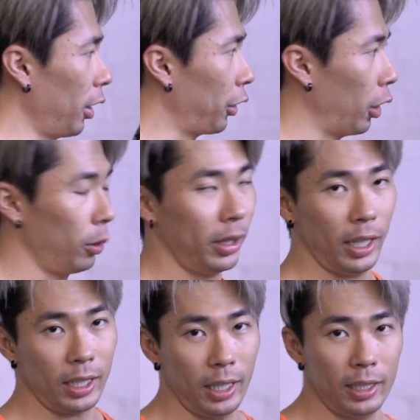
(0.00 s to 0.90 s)
Third
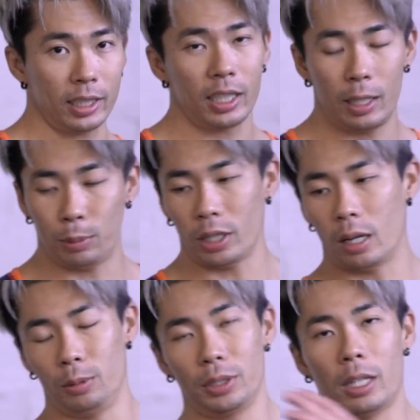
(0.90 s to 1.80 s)
thing is keep your
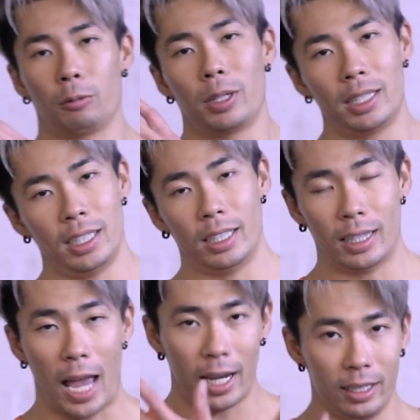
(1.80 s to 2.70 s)
elbows and wrists in
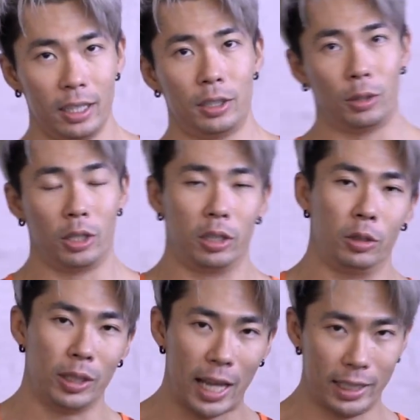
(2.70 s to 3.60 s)
line, so you're
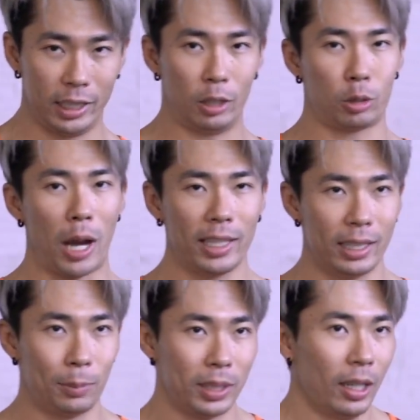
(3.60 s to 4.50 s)
utilizing your
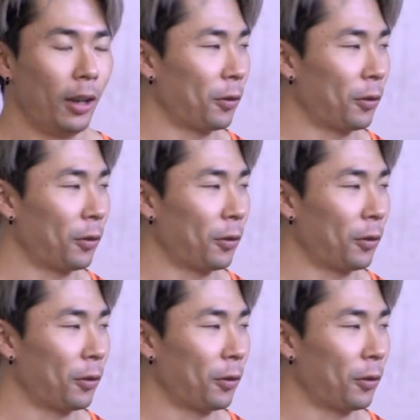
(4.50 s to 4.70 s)
triceps.